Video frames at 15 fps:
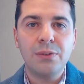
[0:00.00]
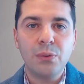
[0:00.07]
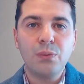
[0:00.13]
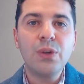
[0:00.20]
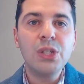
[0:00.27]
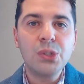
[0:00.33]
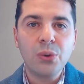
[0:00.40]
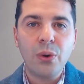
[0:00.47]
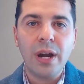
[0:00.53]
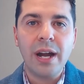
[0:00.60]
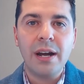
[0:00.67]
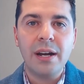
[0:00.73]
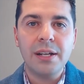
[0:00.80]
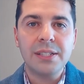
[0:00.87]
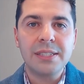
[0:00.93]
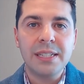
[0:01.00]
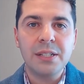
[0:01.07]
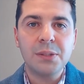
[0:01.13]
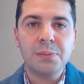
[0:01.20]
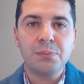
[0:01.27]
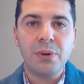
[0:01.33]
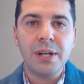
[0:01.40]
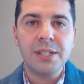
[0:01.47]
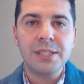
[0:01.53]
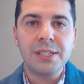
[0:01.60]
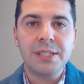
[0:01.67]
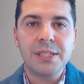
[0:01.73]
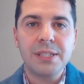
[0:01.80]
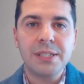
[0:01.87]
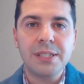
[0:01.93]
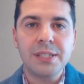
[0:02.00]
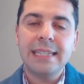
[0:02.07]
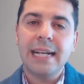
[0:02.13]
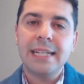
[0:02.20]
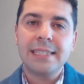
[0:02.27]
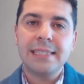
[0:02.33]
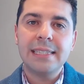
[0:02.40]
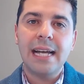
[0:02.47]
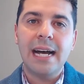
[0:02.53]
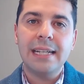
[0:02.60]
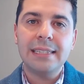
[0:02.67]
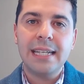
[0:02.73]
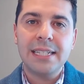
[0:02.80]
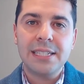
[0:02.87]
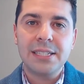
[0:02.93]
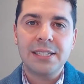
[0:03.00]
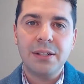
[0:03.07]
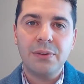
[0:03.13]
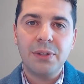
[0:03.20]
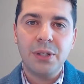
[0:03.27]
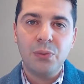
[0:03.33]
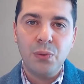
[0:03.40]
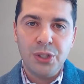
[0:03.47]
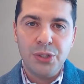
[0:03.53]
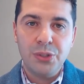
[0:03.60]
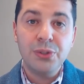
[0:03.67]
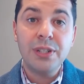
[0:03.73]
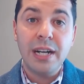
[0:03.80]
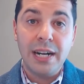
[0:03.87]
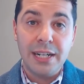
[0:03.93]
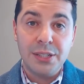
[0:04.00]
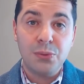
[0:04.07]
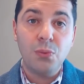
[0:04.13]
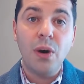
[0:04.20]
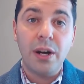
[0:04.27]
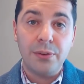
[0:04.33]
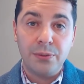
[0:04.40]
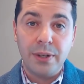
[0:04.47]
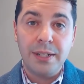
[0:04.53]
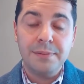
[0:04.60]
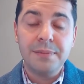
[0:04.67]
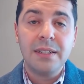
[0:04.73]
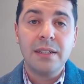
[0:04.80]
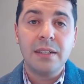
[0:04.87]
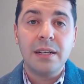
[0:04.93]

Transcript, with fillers: of the original uh, sales price, and that's not necessarily what you guys want, right?